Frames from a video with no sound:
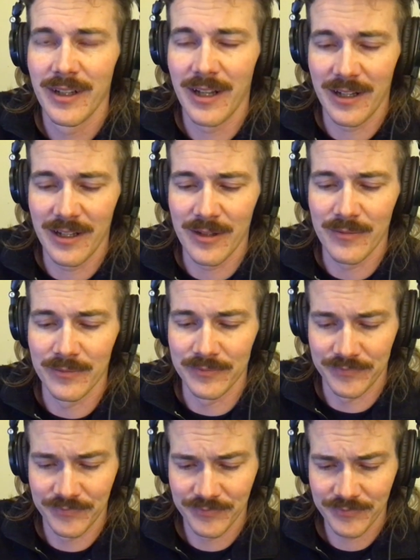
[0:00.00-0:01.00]

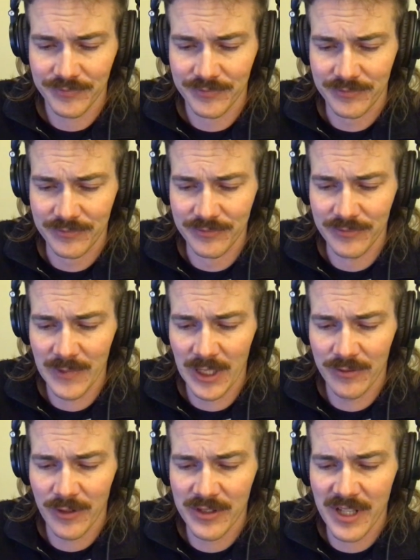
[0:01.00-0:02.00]

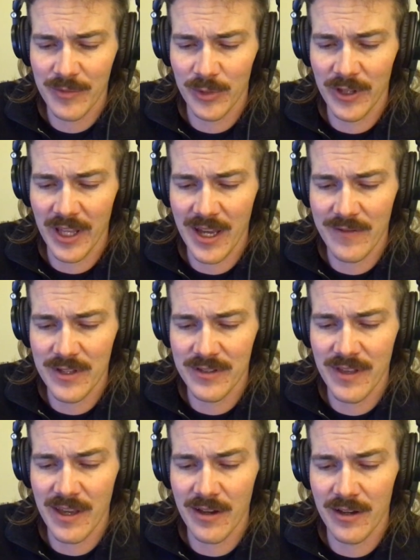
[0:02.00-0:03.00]
For example, they have this
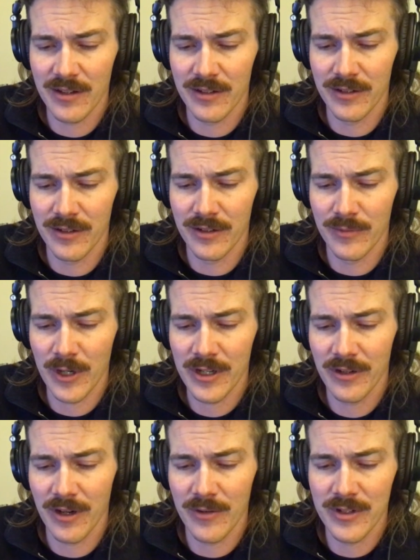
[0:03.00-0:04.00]
thing on Mardi
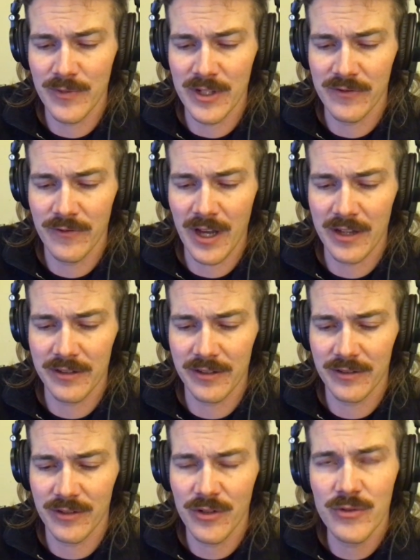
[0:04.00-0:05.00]
Gras, which means Fat
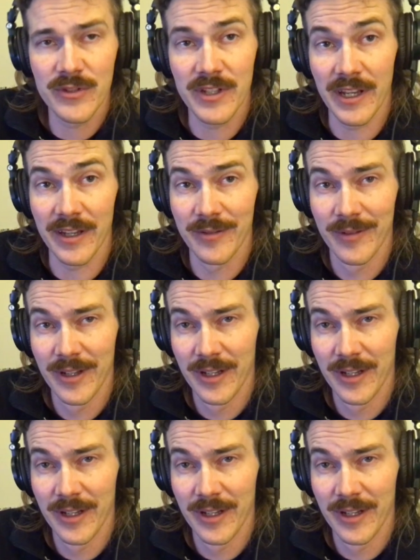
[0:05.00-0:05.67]
Tuesday.